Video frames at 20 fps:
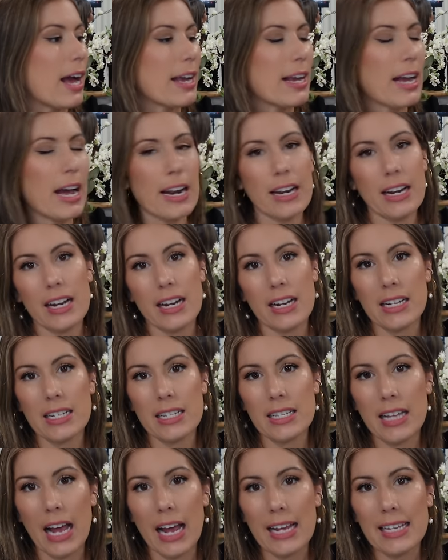I got it in a
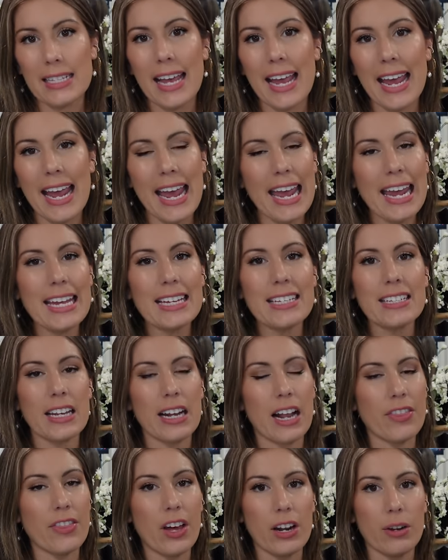size eight
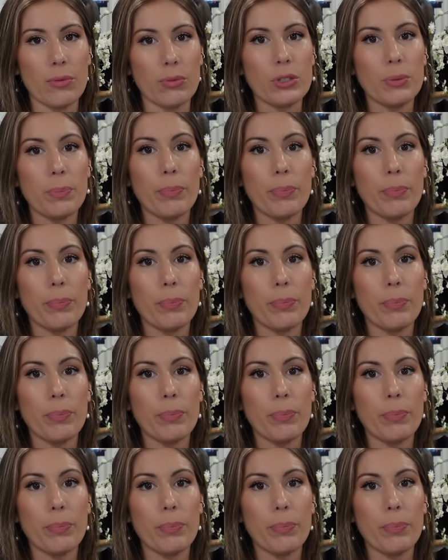and I thought it was